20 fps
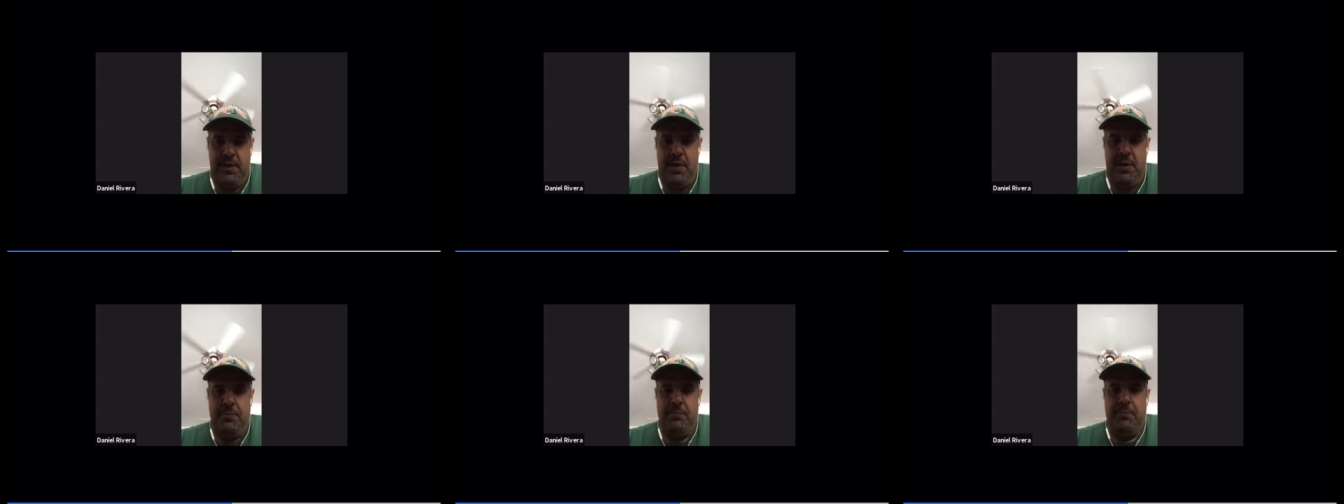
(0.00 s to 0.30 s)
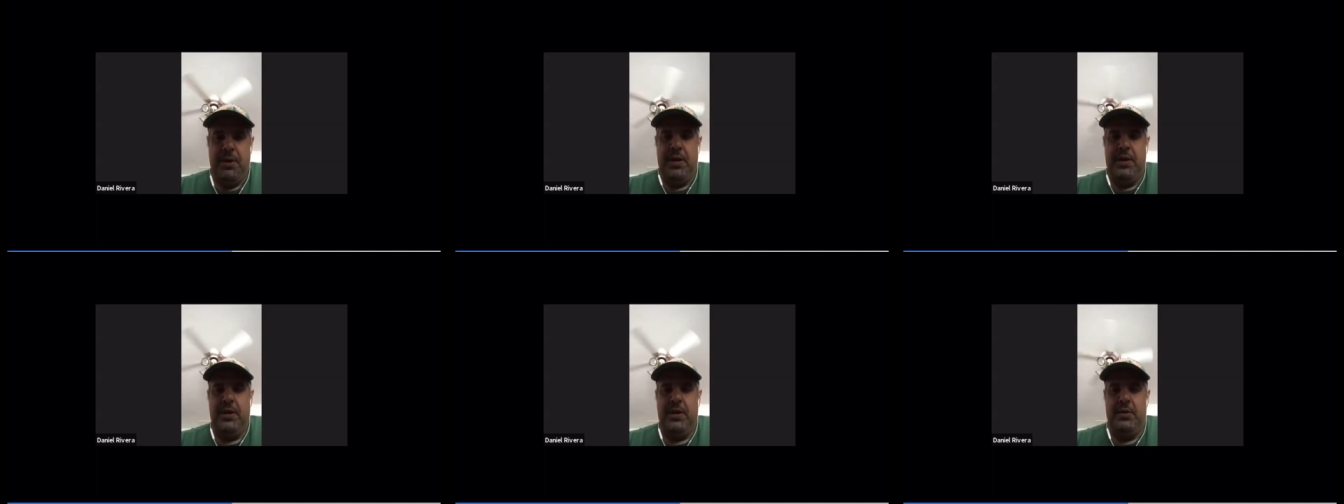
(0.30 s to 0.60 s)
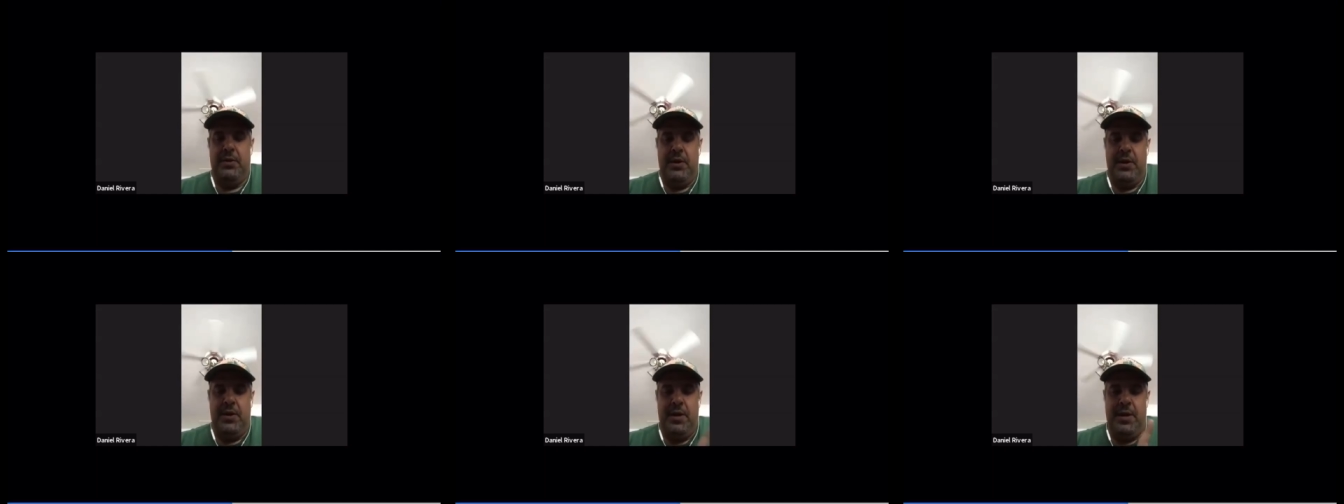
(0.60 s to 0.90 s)
But
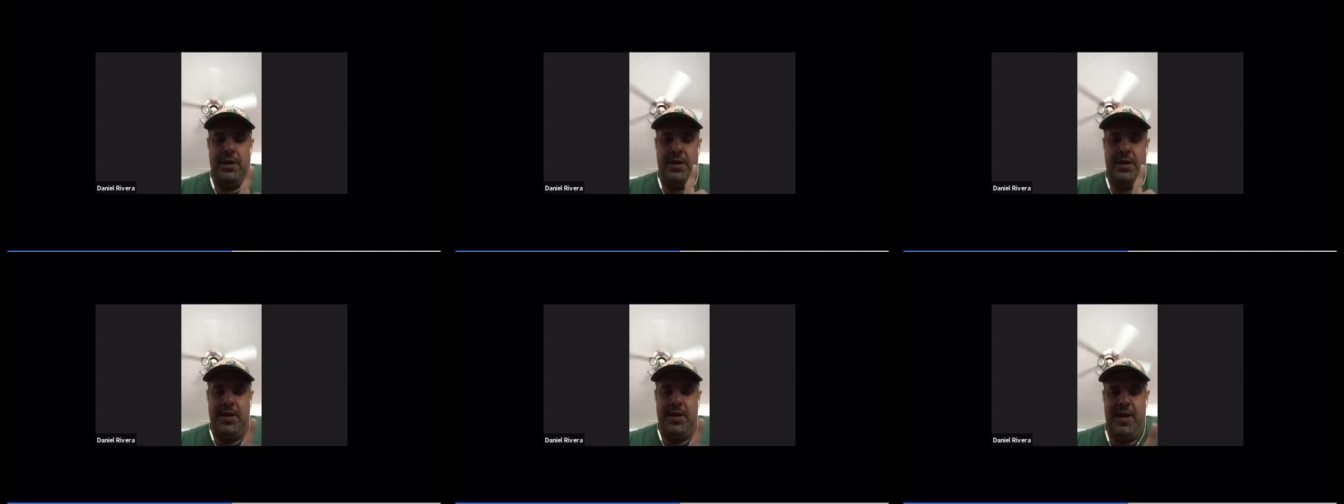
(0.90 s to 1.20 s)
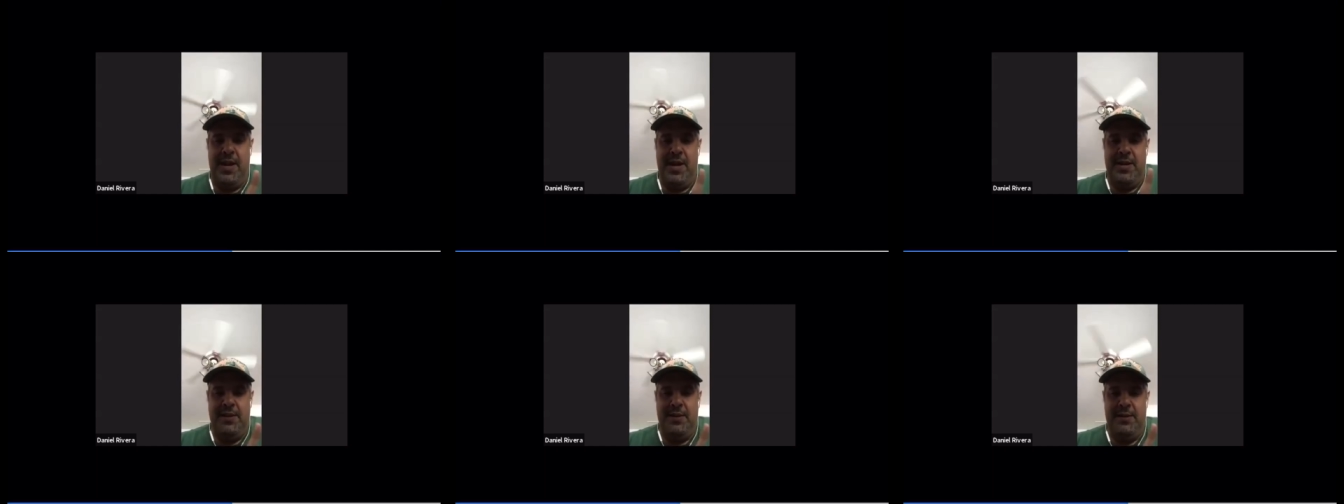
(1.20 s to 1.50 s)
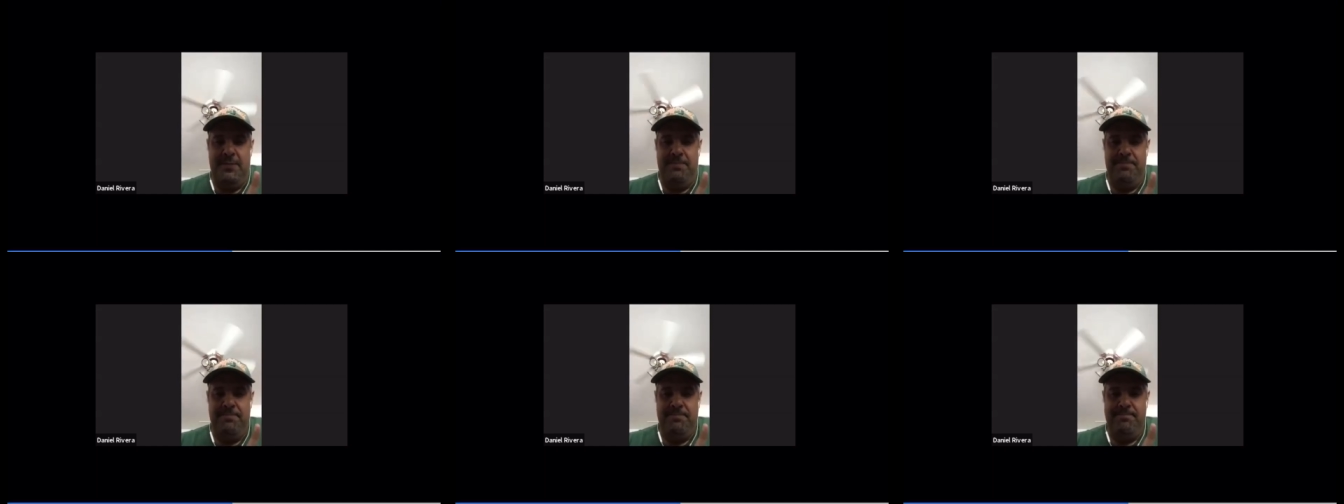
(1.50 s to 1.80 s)
in the end,
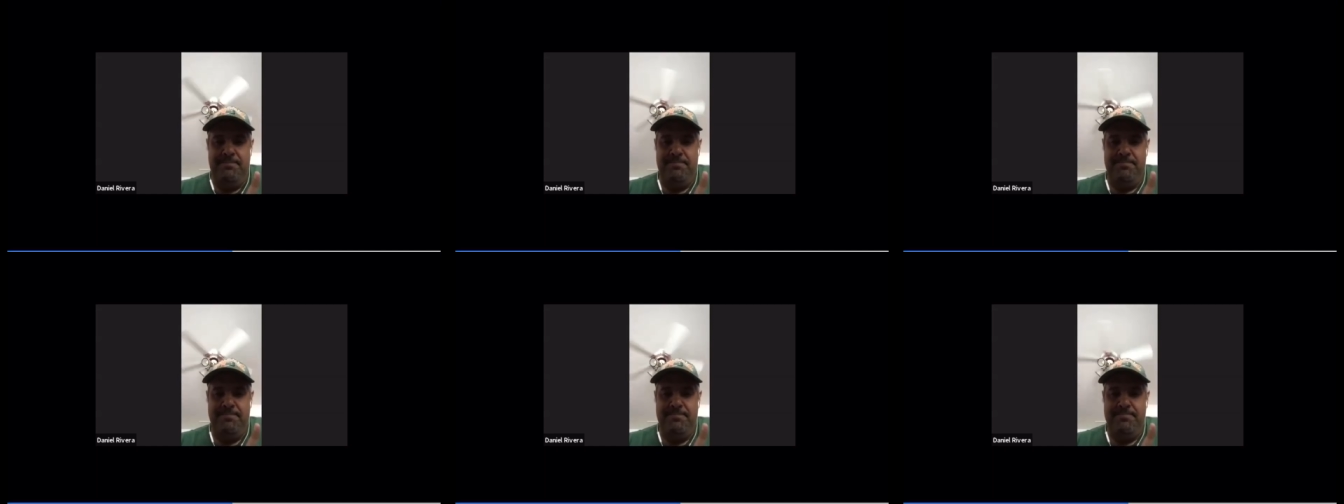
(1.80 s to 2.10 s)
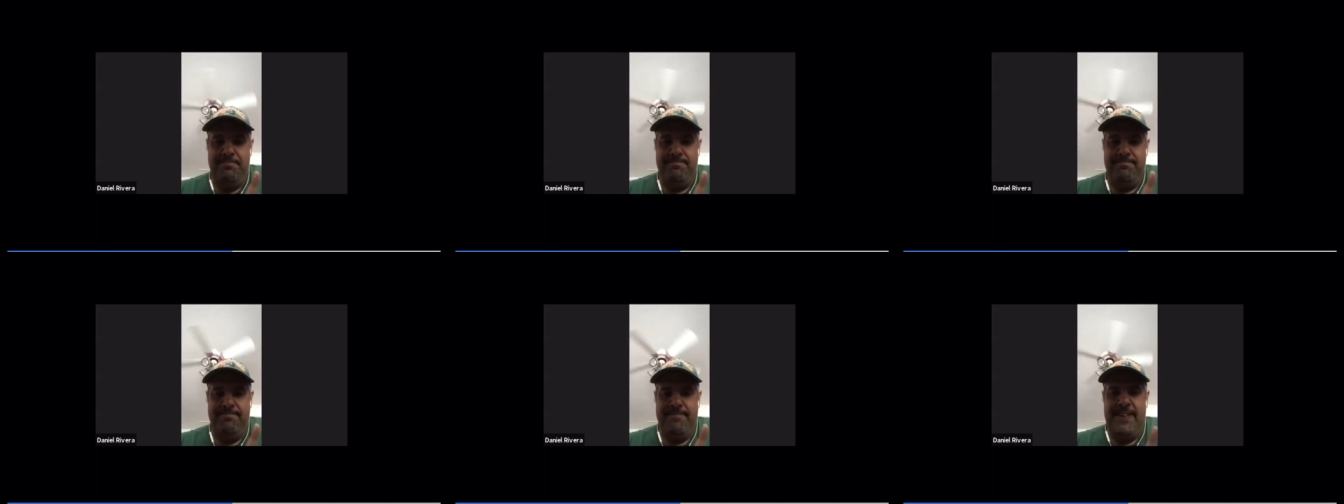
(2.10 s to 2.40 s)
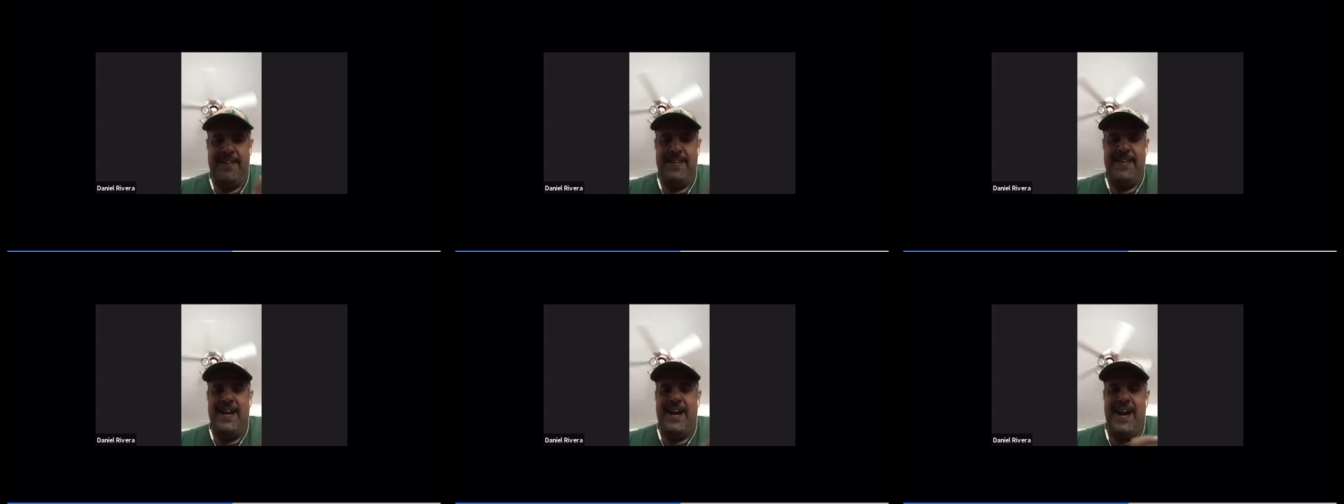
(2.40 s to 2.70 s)

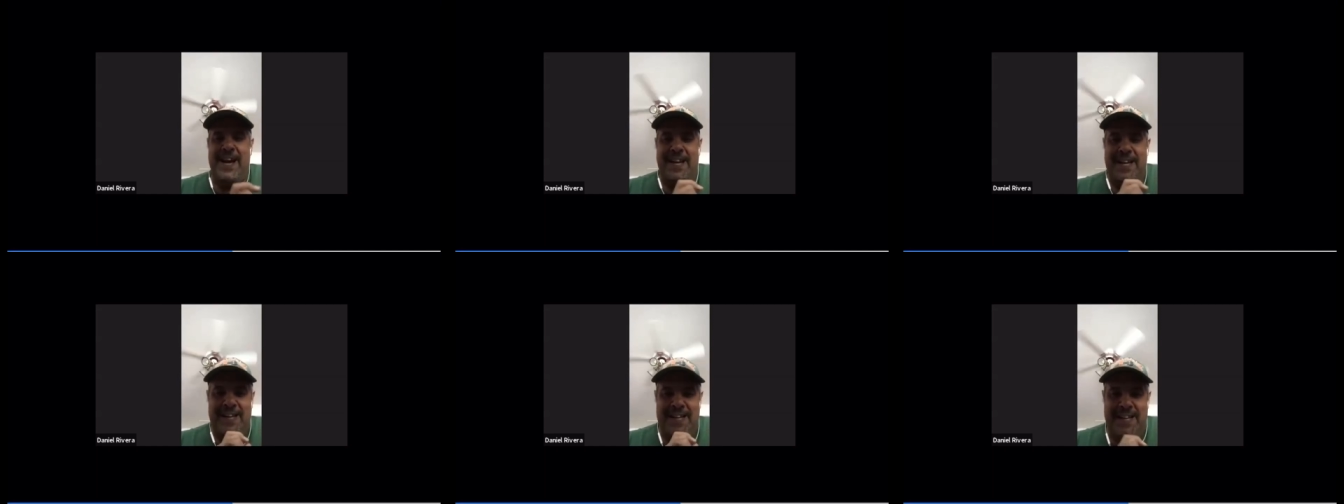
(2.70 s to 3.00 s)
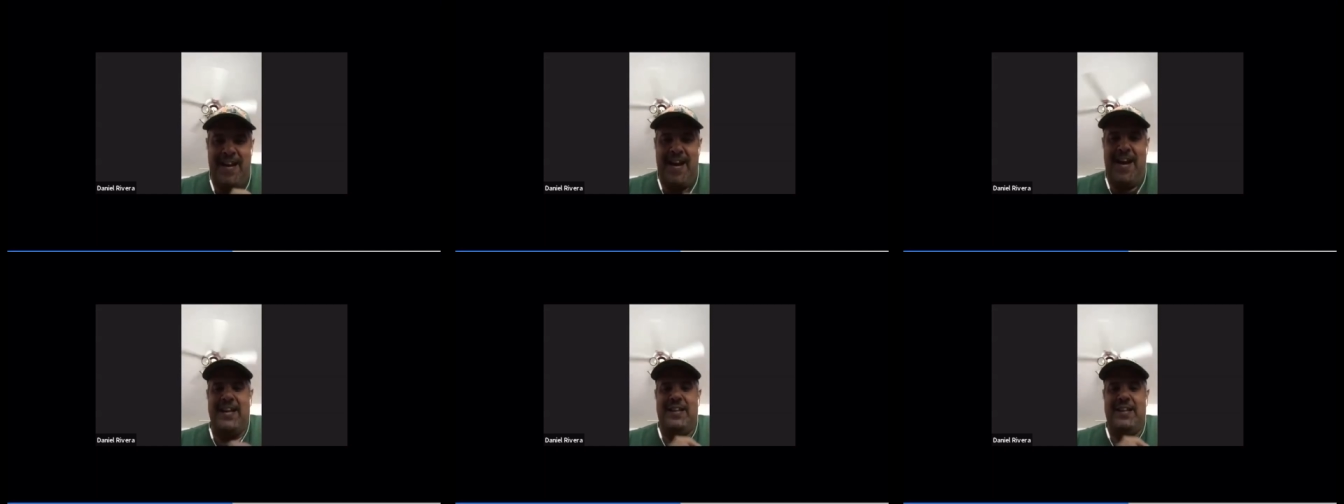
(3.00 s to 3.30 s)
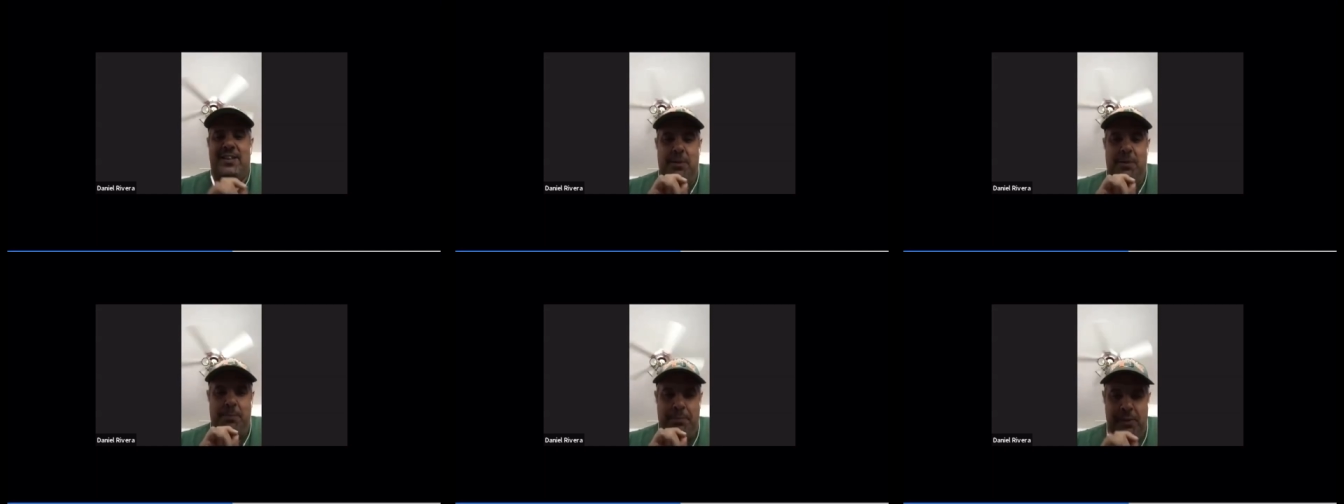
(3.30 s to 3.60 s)
I got
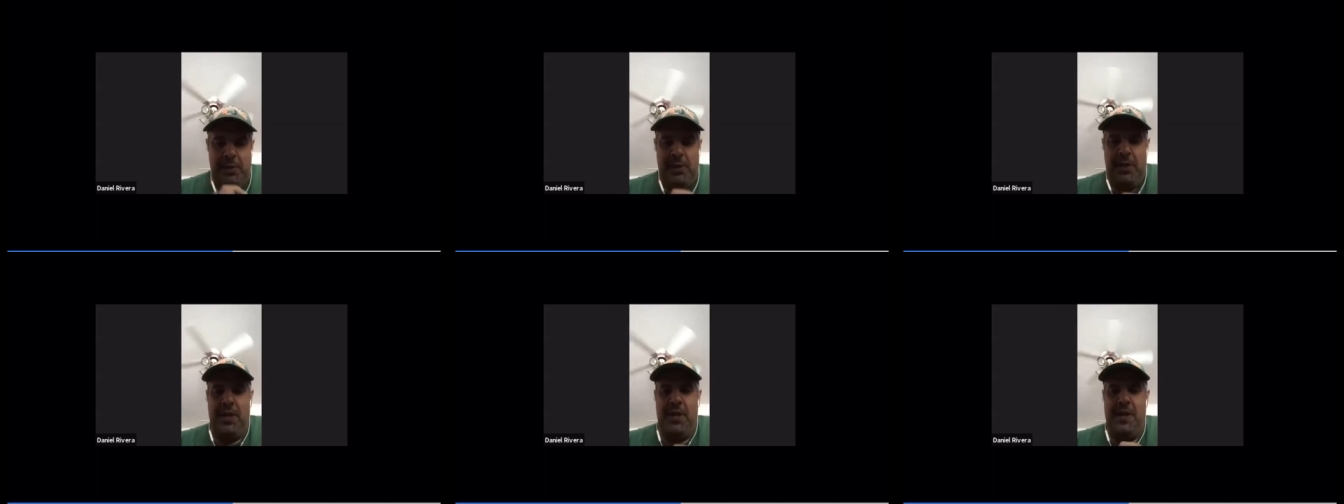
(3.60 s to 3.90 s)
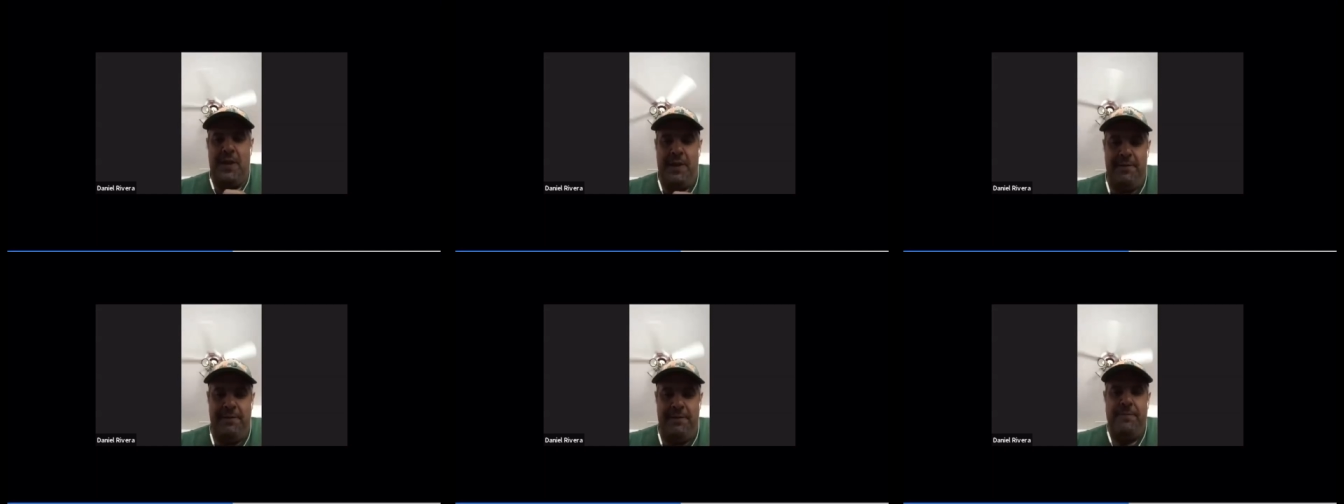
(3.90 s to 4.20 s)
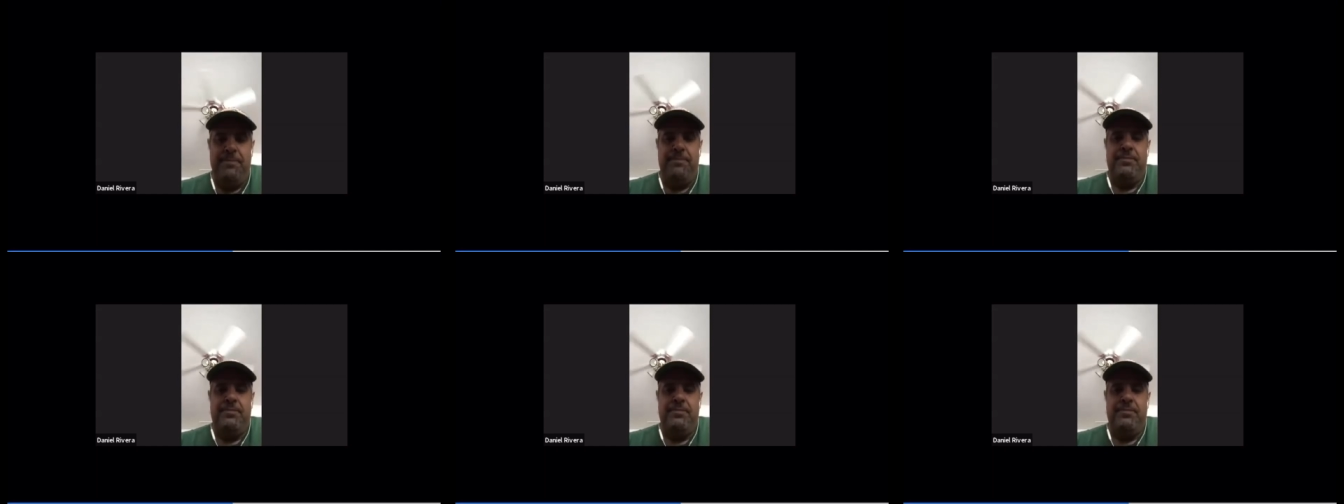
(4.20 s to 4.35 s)
to believe